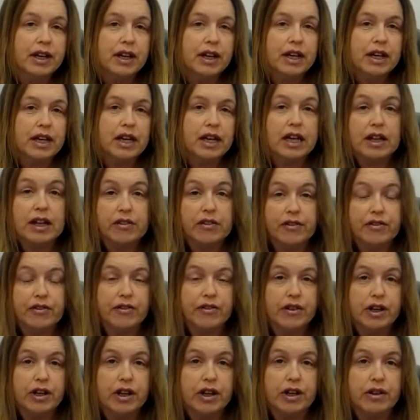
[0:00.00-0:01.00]
if
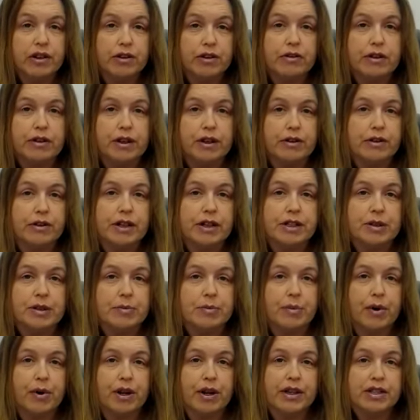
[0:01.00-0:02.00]
you're
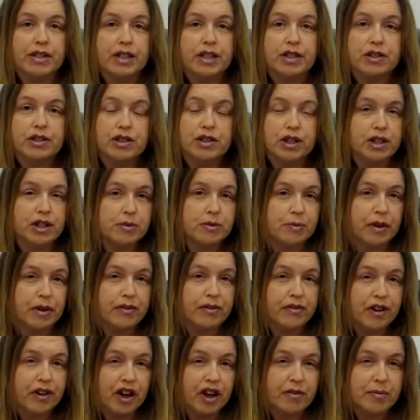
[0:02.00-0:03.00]
increasing prices just by
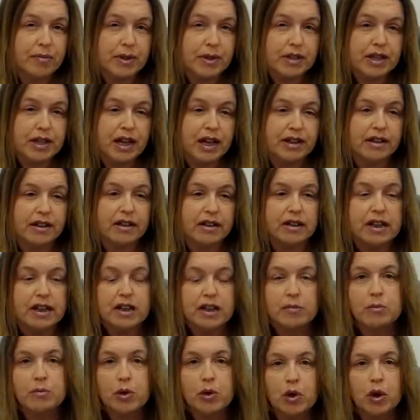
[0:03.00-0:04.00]
5%. A
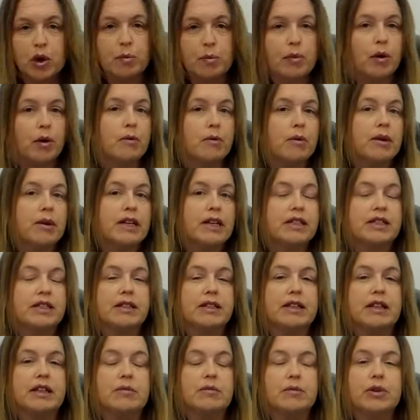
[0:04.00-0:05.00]
little more probably is a
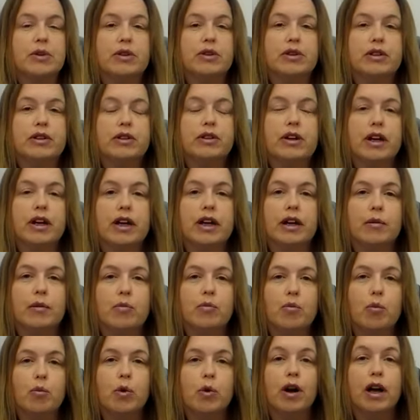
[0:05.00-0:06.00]
little more
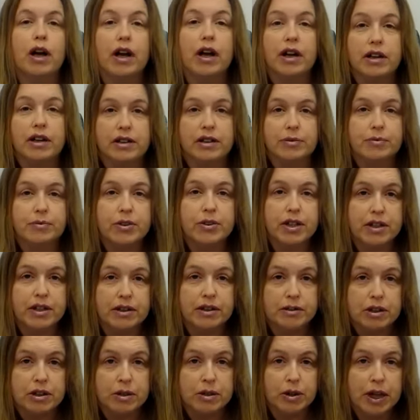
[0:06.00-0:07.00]
work
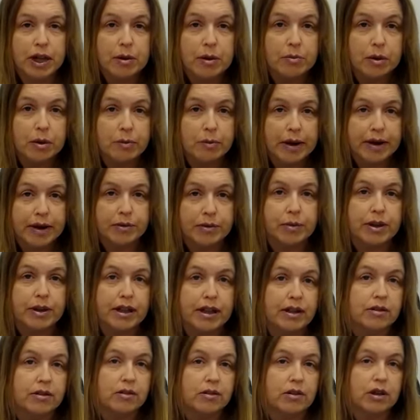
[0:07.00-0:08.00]
to implement
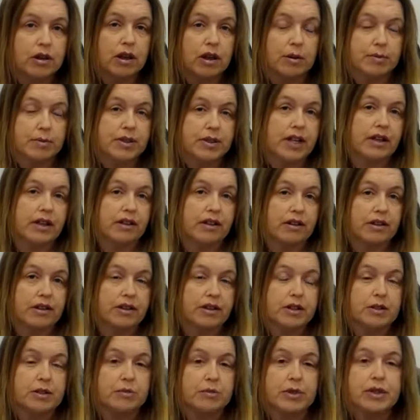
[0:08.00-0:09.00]
without upsetting the
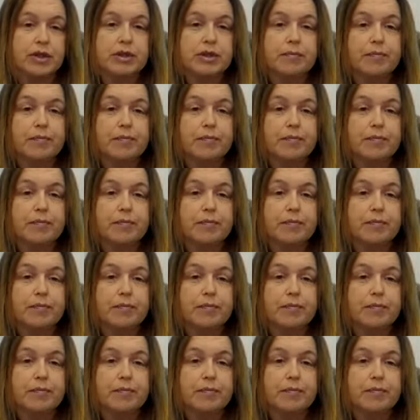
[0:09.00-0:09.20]
customers.